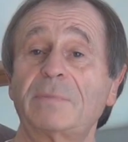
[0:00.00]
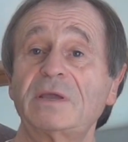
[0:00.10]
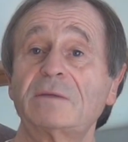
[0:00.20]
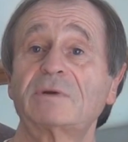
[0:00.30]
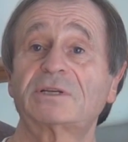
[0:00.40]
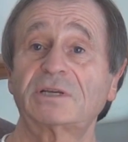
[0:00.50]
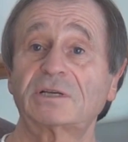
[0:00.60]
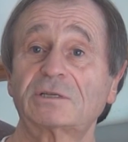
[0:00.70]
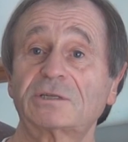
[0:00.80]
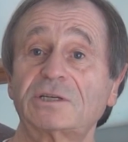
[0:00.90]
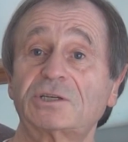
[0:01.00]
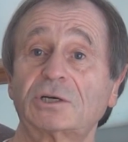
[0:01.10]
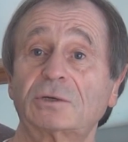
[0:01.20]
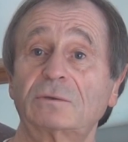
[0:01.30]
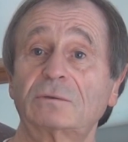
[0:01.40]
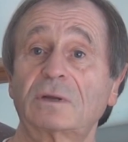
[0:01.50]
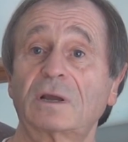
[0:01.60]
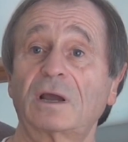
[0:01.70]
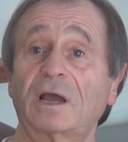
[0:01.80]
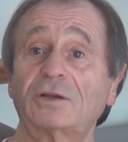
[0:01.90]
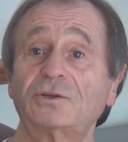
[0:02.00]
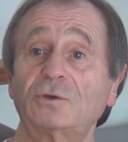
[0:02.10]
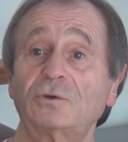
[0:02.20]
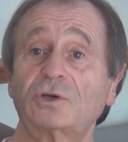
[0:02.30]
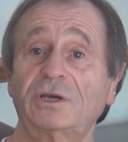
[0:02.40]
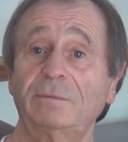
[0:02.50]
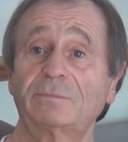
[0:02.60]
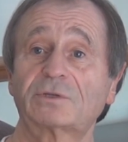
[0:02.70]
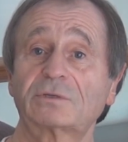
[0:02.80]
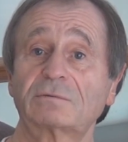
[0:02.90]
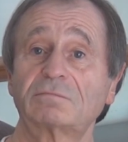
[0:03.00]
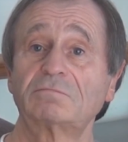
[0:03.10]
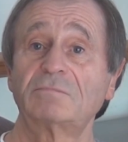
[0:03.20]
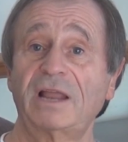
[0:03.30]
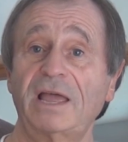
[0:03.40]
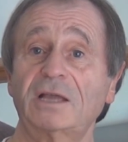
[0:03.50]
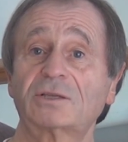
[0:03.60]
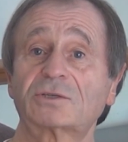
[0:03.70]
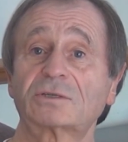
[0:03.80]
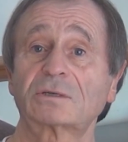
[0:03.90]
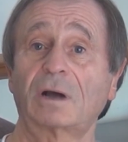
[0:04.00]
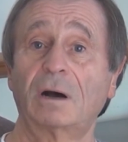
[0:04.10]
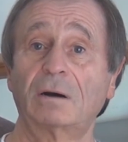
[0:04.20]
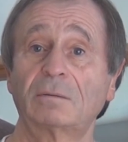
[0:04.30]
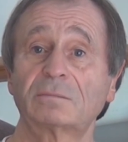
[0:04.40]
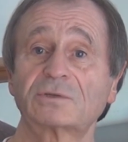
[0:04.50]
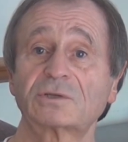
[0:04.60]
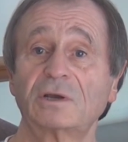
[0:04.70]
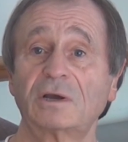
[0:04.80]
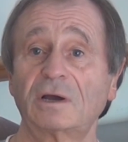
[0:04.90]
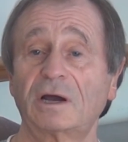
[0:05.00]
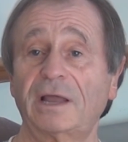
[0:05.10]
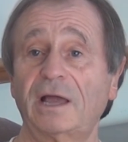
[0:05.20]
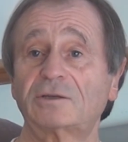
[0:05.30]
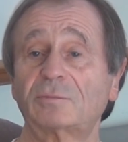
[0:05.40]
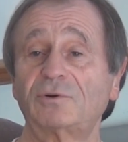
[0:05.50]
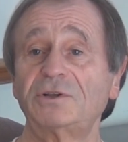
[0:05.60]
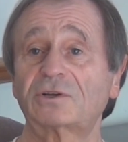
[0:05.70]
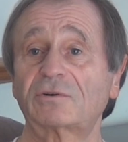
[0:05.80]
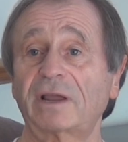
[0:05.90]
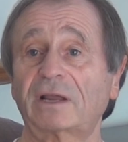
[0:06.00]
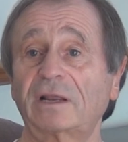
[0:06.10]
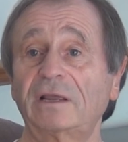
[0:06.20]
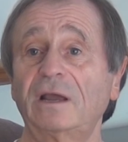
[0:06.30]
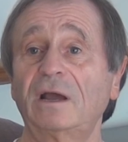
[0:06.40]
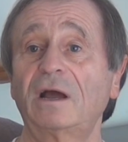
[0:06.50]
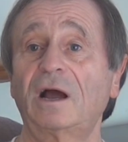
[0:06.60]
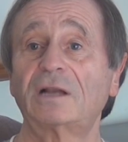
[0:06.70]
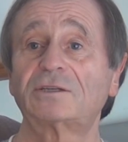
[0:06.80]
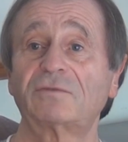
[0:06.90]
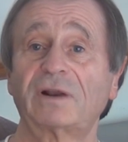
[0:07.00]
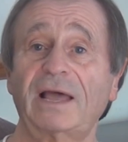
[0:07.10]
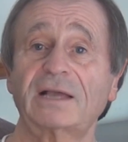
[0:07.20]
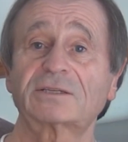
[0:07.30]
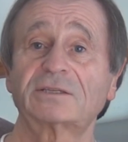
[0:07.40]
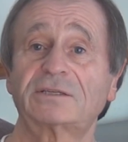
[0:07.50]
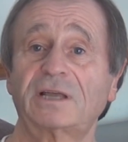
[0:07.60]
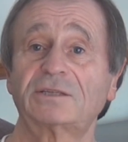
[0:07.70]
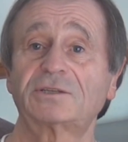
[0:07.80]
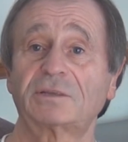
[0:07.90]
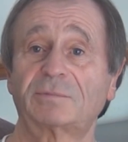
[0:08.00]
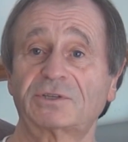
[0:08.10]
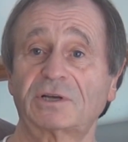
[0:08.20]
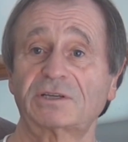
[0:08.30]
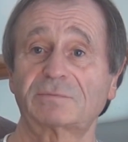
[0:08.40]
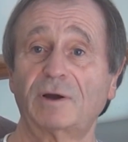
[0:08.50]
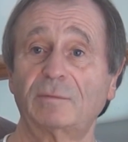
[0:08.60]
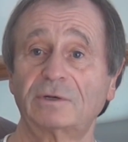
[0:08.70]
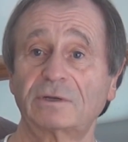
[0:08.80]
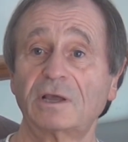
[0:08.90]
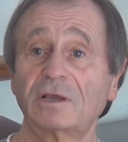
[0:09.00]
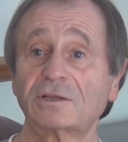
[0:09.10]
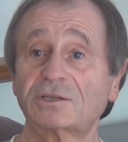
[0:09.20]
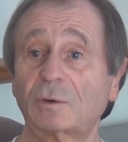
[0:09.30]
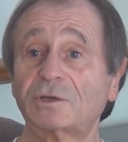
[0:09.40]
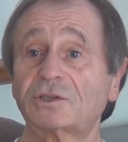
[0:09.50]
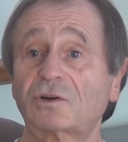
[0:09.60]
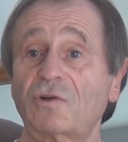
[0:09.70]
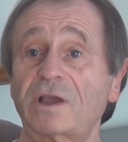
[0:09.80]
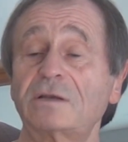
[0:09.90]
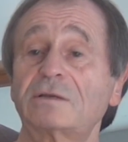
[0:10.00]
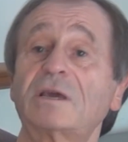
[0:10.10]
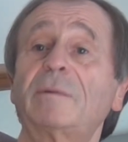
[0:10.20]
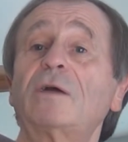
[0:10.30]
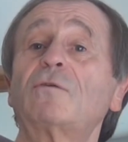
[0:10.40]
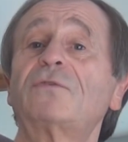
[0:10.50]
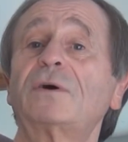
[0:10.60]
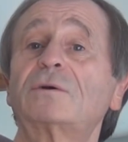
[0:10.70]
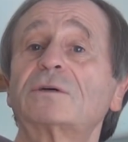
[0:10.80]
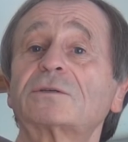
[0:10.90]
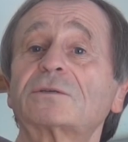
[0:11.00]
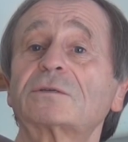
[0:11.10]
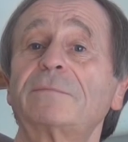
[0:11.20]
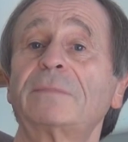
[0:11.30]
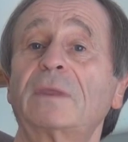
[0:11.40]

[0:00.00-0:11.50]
being meticulously shown how to use your hips, legs, arms, and how to breathe correctly and to relax and tense at the precise moment so as to create kime or focus.